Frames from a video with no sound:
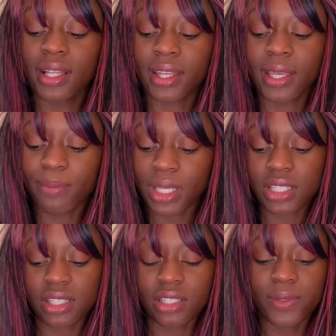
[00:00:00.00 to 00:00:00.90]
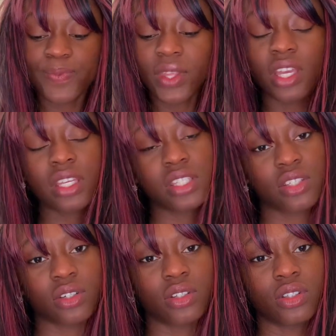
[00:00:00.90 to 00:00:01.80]
Like, it makes the
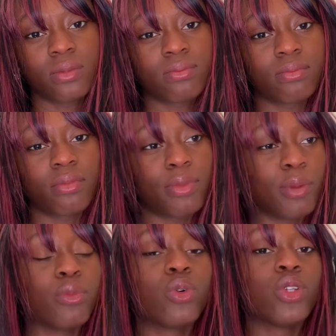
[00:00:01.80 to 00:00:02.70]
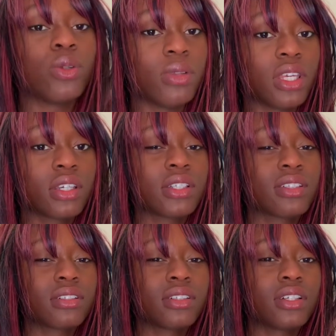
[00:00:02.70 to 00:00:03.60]
skirt a bit more unique.
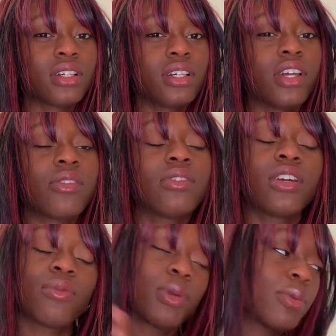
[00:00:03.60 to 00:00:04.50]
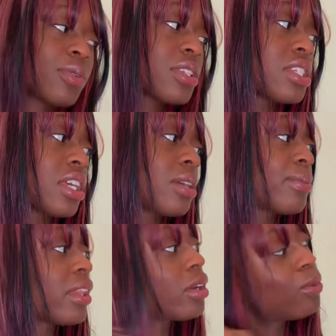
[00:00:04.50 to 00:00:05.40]
And if people see it and
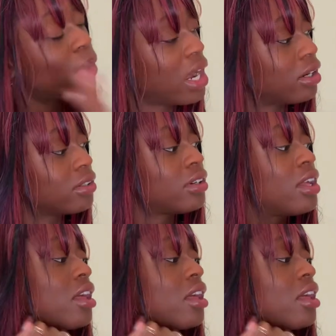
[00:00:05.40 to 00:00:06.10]
be like, wow,